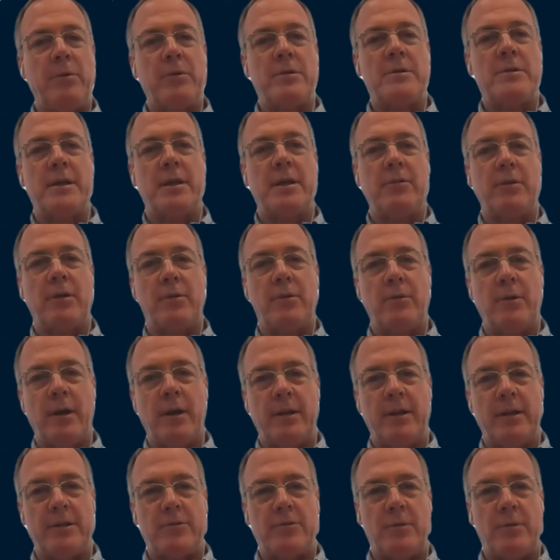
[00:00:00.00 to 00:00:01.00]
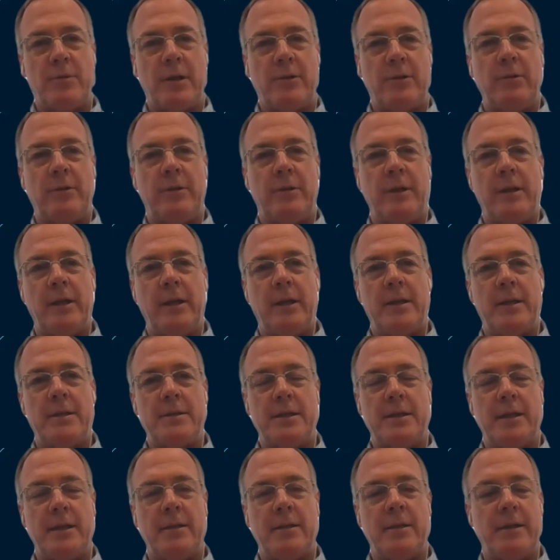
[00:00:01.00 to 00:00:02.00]
so we
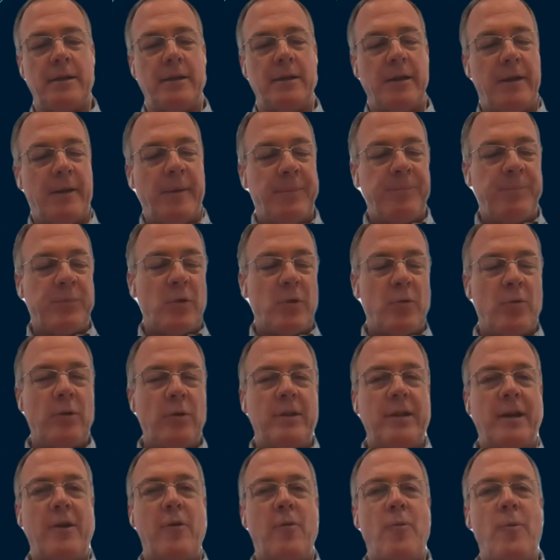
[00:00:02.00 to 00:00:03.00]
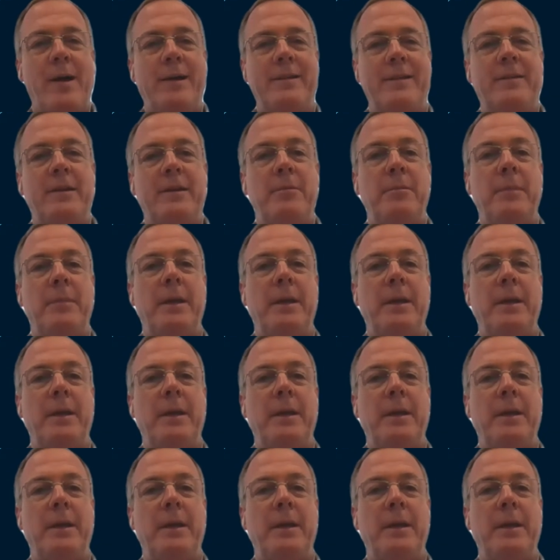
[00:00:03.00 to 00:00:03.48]
increased 9.5%